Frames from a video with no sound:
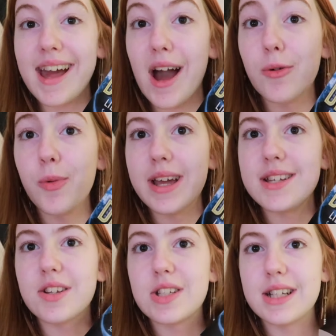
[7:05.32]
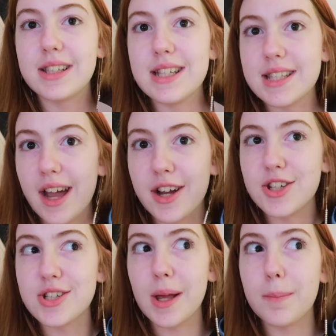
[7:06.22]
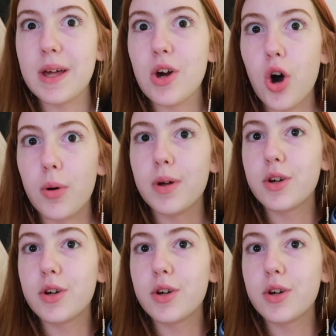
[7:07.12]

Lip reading: I can't wait until these characters like become